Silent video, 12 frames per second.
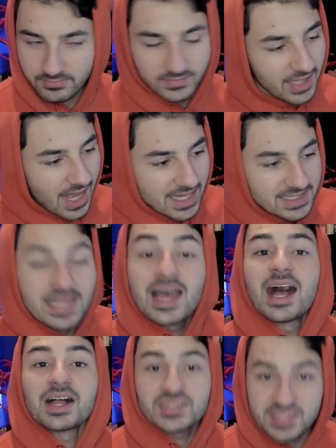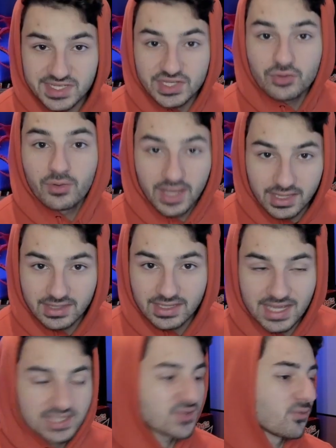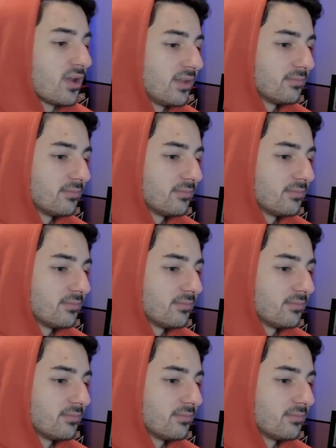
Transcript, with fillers: Guys, I'll see you in the next one.